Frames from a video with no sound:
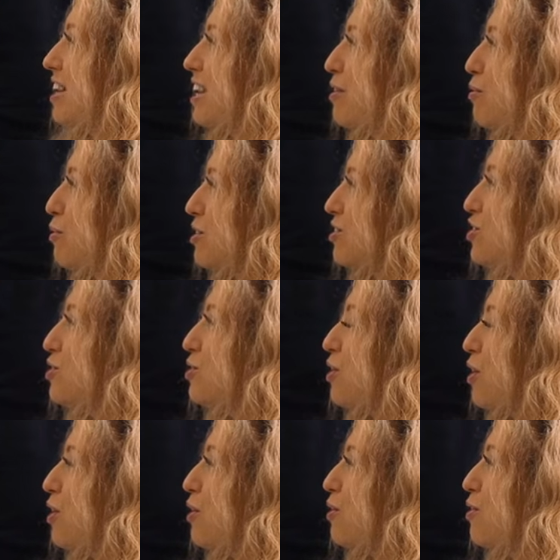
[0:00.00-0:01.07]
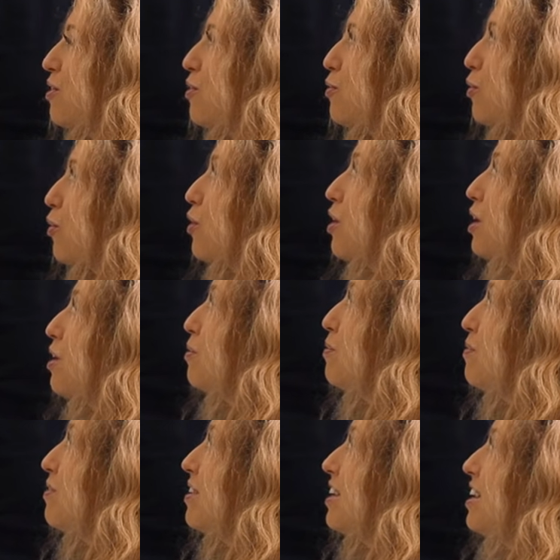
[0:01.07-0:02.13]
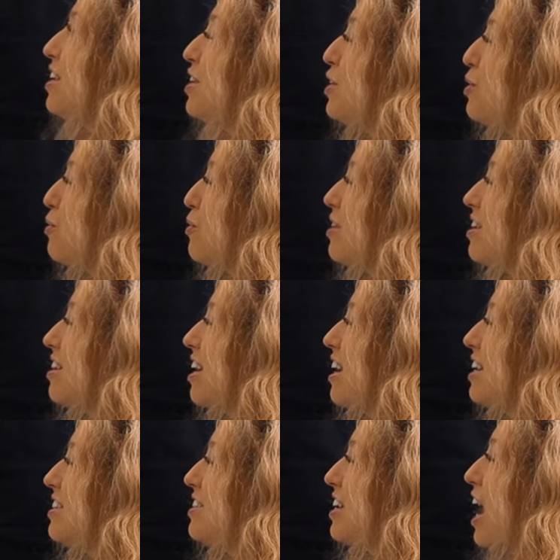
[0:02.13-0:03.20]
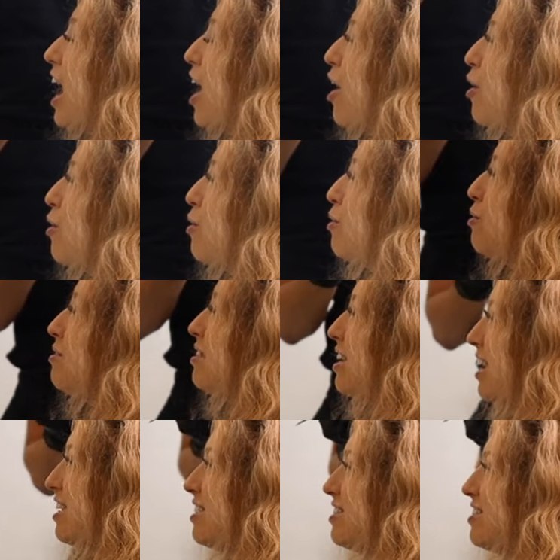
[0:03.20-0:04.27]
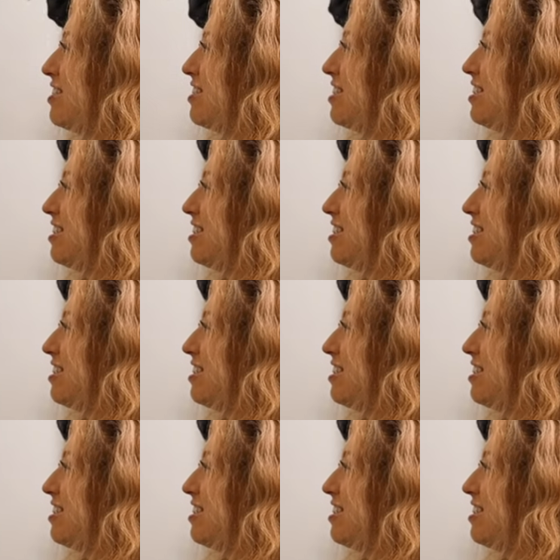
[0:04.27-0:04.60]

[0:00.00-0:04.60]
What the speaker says: like, once you go warm, you realize how nice it is.